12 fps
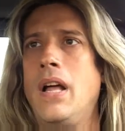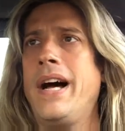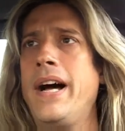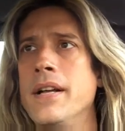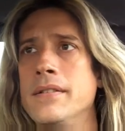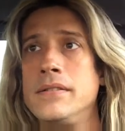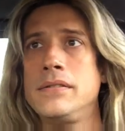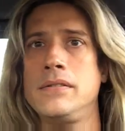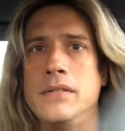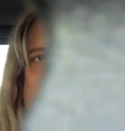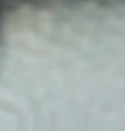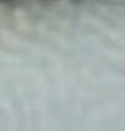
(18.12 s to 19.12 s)
Hi,
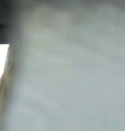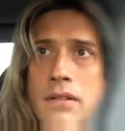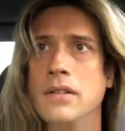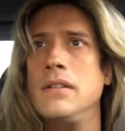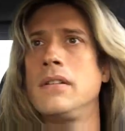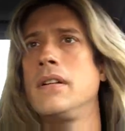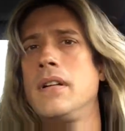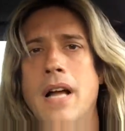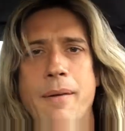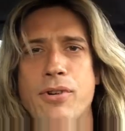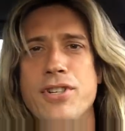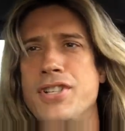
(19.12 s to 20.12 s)

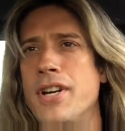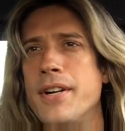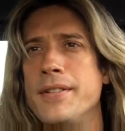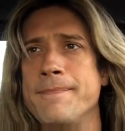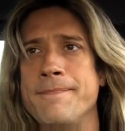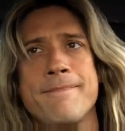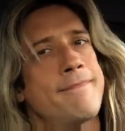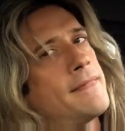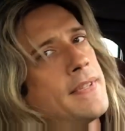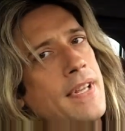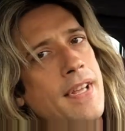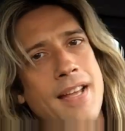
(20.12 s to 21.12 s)
I'm Chris Sheridan,
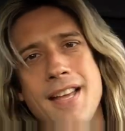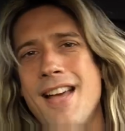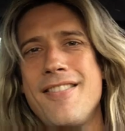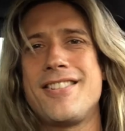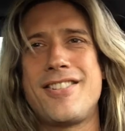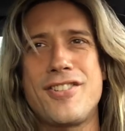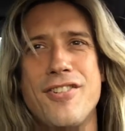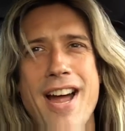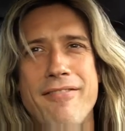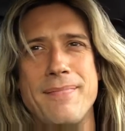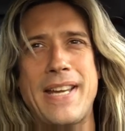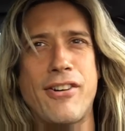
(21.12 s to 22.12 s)
and this is
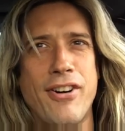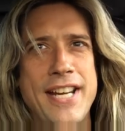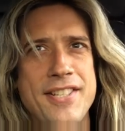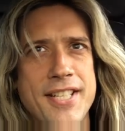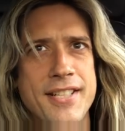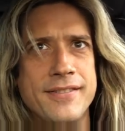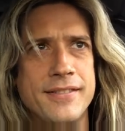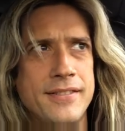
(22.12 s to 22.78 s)
driving me crazy.